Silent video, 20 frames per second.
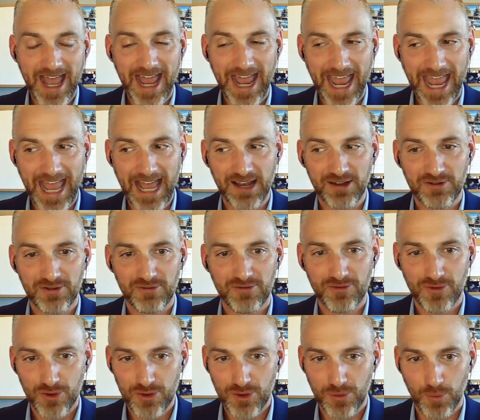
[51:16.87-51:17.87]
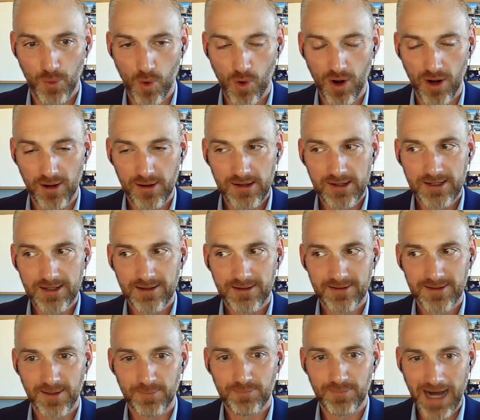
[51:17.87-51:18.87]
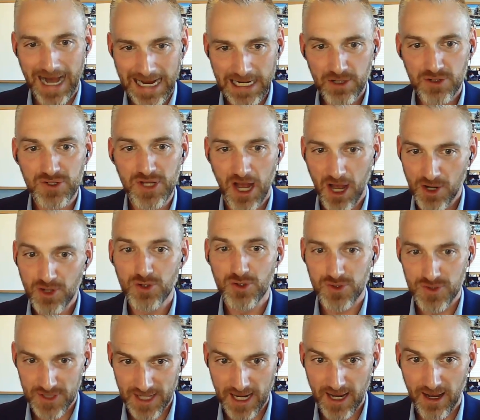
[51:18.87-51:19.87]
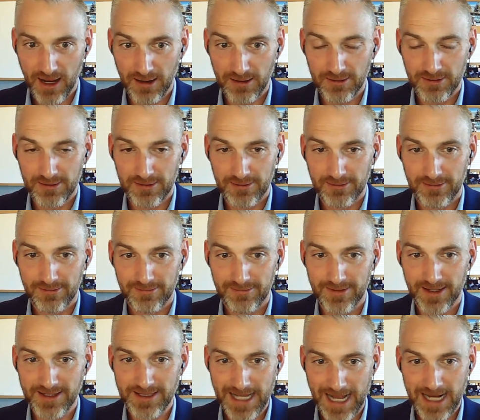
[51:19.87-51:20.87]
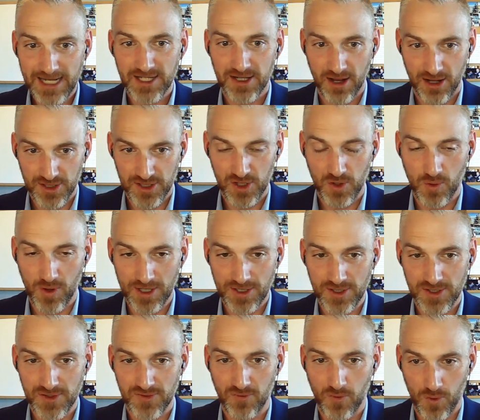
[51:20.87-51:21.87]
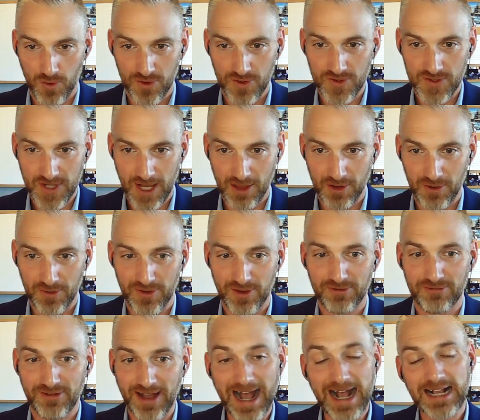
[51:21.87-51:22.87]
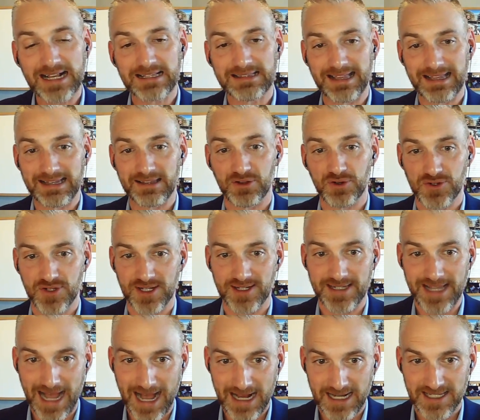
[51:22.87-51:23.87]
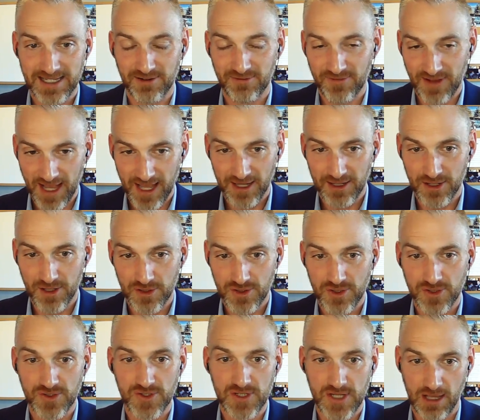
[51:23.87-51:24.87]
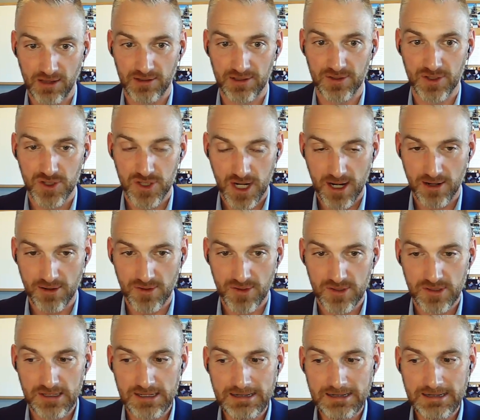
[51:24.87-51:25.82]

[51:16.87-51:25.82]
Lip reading: And furthermore, the buyers understand the tax consequences for the seller, the fact that there's a tax advantage in selling the shares.